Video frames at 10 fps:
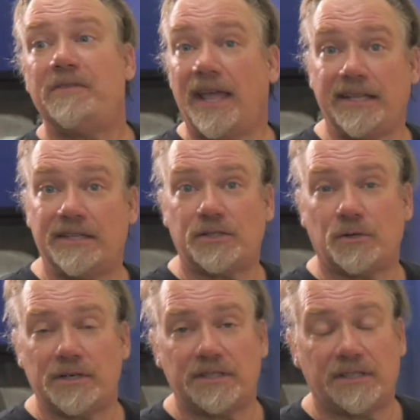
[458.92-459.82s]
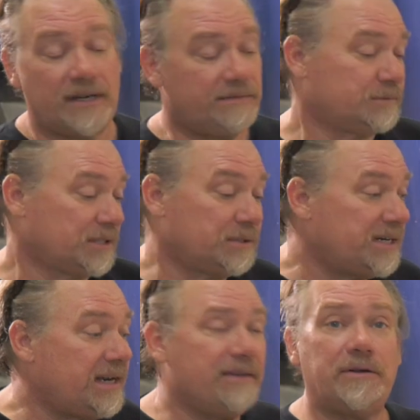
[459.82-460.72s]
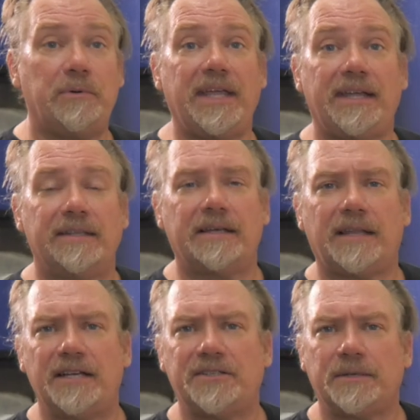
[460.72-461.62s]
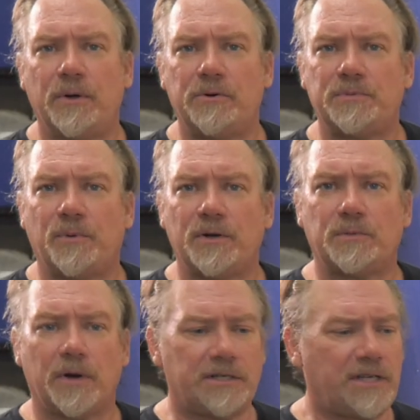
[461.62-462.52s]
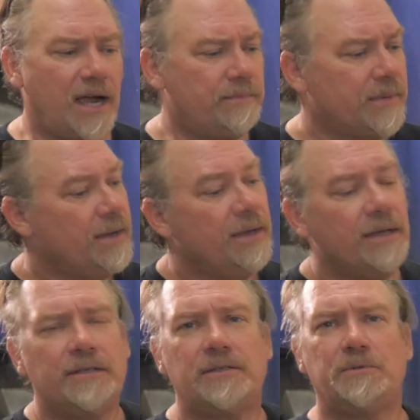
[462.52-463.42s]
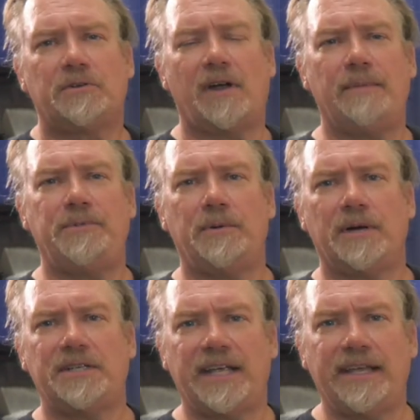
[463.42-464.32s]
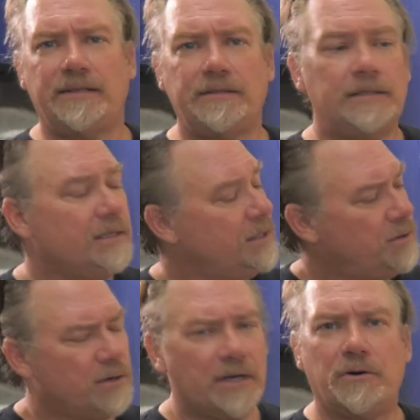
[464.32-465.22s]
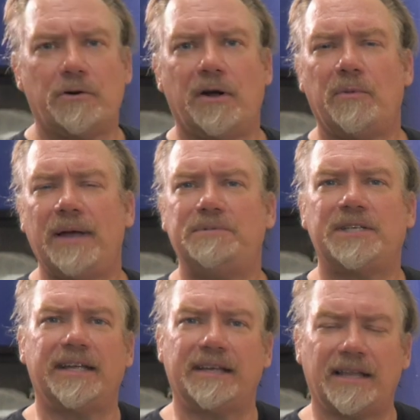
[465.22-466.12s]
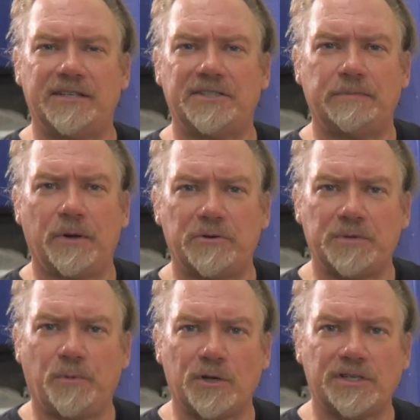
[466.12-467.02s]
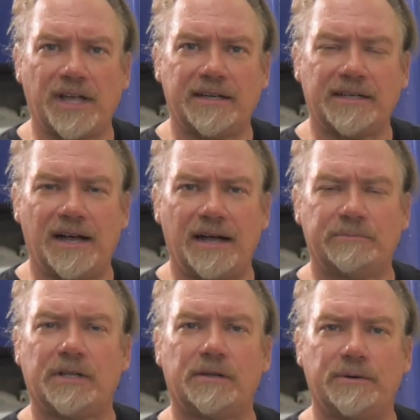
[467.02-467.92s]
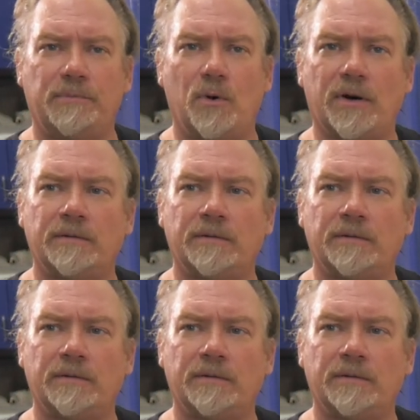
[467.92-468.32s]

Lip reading: If you like this sort of stuff, we're doing it every week in the Classic Motorsports Workshop. Subscribe to our channel or go to our website, classicmotorsports.com, to learn more.